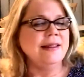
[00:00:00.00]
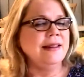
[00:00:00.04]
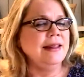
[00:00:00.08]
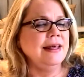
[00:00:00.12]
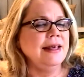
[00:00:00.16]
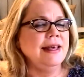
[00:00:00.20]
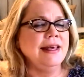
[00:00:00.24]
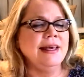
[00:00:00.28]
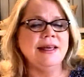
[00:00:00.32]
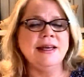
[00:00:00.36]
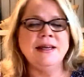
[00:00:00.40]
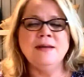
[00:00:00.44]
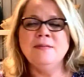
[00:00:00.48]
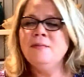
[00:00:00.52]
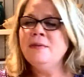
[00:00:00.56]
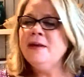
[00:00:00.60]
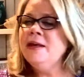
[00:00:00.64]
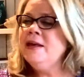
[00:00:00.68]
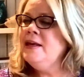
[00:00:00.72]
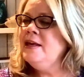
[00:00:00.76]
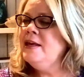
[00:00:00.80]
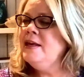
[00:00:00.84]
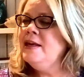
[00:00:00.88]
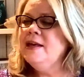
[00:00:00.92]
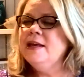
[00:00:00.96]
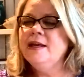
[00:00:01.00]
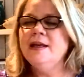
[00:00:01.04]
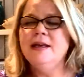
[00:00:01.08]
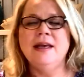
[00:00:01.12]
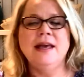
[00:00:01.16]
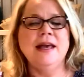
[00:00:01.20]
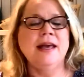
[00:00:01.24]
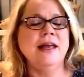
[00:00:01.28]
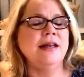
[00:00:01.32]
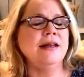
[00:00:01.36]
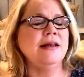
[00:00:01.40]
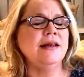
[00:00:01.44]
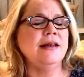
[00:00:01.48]
The enemy
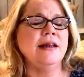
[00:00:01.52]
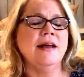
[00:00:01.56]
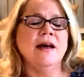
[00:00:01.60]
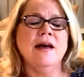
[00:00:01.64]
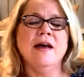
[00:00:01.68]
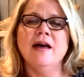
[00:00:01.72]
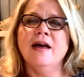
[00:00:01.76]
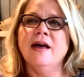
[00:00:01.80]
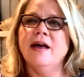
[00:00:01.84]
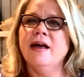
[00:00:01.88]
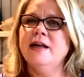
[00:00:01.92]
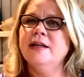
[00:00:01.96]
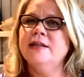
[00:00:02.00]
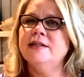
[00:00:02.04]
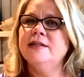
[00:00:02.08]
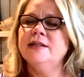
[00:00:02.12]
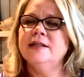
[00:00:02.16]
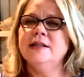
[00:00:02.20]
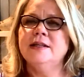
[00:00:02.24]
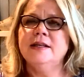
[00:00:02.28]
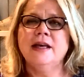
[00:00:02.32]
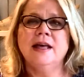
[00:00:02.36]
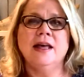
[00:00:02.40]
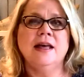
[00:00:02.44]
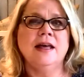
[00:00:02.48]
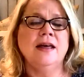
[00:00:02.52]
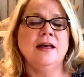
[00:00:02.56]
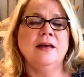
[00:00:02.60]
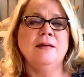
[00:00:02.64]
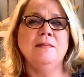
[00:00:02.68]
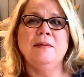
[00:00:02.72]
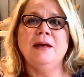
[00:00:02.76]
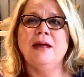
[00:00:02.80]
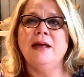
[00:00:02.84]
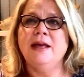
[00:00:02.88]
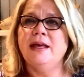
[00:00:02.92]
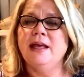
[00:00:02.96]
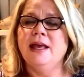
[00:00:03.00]
cannot
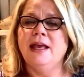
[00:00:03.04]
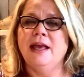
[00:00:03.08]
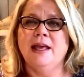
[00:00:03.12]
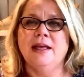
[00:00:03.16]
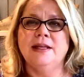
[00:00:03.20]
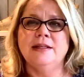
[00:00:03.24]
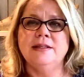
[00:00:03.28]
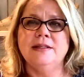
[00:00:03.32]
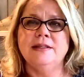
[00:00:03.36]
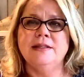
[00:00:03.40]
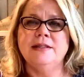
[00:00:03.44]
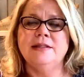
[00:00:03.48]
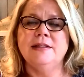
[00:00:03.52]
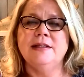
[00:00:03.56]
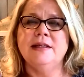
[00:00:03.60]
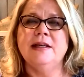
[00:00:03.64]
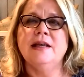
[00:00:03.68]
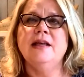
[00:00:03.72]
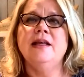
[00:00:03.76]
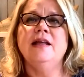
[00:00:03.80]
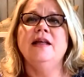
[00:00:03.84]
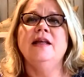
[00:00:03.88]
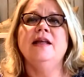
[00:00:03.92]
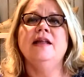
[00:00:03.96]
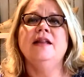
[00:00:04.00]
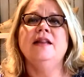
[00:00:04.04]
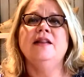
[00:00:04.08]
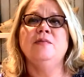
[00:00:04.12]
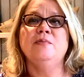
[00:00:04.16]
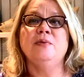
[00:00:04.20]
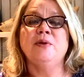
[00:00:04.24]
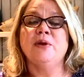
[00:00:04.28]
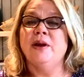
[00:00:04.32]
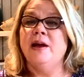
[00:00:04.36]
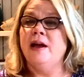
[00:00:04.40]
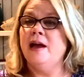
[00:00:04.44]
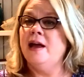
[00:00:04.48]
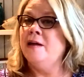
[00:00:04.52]
come against the
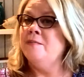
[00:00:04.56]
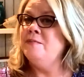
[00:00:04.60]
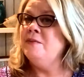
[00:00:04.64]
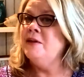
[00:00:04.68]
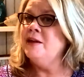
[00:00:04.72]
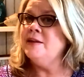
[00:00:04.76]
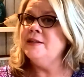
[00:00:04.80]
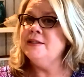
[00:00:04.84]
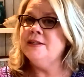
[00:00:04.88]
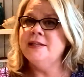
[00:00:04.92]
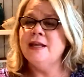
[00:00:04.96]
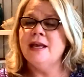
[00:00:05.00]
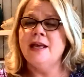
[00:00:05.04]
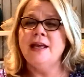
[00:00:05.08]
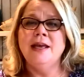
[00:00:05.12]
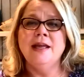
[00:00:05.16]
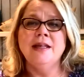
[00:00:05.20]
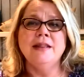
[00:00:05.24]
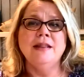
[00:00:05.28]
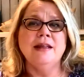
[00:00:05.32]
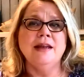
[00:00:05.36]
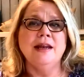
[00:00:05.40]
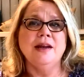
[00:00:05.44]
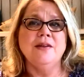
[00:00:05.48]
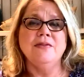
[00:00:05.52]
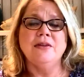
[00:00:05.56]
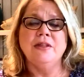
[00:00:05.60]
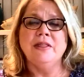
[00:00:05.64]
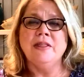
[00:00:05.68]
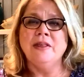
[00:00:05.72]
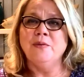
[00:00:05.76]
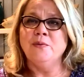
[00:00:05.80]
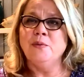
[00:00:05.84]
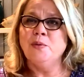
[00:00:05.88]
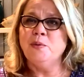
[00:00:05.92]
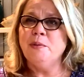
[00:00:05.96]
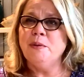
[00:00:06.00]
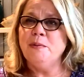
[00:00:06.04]
prayer. I'm not saying that
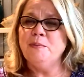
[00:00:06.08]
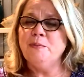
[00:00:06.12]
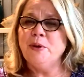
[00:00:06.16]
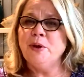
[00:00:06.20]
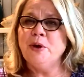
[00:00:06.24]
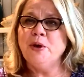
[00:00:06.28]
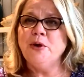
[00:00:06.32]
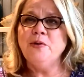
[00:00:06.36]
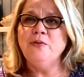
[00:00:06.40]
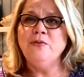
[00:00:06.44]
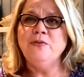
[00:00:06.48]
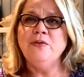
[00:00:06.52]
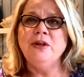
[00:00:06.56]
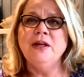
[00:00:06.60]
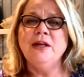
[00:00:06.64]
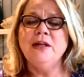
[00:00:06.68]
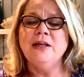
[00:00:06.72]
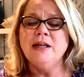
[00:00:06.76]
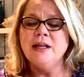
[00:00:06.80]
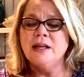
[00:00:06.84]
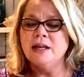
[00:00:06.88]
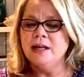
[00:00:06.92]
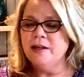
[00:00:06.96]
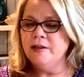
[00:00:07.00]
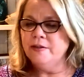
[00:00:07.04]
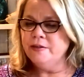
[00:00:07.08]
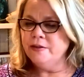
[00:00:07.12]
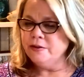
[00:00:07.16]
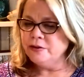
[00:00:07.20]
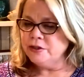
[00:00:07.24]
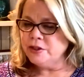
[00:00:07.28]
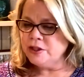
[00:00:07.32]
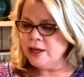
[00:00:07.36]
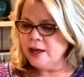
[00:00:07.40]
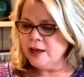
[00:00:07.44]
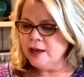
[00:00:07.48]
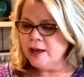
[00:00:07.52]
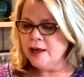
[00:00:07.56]
everything will be perfect. There's
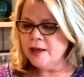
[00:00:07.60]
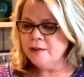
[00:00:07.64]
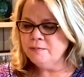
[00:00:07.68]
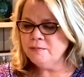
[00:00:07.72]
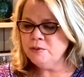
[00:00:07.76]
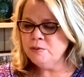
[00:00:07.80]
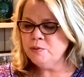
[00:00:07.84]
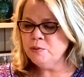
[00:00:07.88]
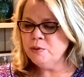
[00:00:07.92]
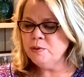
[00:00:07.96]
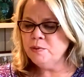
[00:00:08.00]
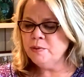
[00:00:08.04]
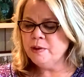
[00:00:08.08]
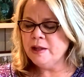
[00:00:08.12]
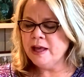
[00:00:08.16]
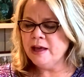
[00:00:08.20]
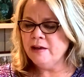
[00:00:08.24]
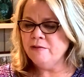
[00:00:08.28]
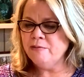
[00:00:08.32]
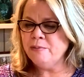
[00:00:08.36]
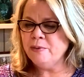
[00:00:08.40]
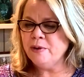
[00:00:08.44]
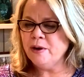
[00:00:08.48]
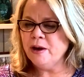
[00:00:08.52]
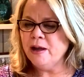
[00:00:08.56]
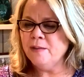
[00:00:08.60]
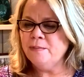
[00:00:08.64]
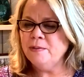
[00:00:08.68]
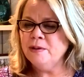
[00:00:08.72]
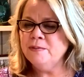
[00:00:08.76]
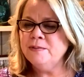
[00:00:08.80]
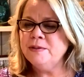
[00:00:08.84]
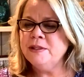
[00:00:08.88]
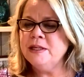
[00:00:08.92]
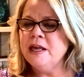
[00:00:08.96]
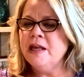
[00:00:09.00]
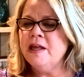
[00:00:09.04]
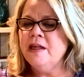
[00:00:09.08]
times we will have
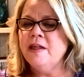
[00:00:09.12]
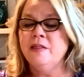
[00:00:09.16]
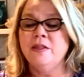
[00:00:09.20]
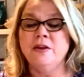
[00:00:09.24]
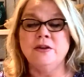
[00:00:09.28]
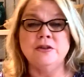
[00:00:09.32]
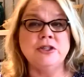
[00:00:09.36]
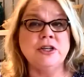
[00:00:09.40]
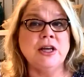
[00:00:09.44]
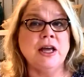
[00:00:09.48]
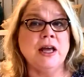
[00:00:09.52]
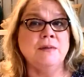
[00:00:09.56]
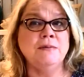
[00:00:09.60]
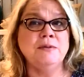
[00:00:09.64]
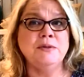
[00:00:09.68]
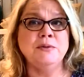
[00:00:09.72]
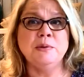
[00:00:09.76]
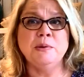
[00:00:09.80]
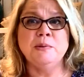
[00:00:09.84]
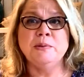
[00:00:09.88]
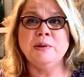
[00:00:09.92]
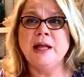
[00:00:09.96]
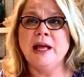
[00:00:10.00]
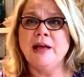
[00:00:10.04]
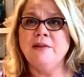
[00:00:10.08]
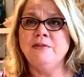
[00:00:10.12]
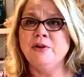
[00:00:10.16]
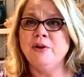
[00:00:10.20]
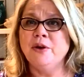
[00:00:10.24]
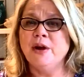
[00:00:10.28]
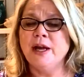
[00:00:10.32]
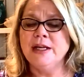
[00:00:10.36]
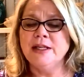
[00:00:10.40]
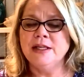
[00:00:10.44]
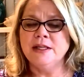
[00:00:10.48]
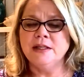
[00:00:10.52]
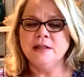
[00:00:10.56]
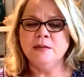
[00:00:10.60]
problems. There's times we will have
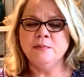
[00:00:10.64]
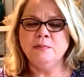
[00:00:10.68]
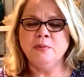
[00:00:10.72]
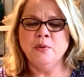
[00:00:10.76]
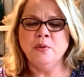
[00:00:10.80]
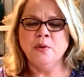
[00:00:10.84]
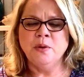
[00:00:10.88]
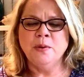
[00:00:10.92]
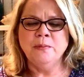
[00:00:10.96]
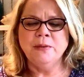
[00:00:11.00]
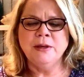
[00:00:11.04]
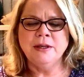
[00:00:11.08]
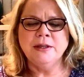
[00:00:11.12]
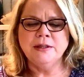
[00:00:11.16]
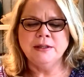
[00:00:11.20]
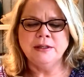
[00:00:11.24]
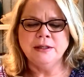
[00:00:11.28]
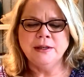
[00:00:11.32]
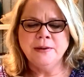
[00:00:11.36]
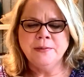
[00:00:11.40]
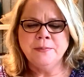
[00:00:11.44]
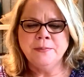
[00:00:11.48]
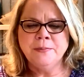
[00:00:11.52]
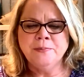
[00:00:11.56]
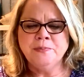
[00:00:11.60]
great disappointments.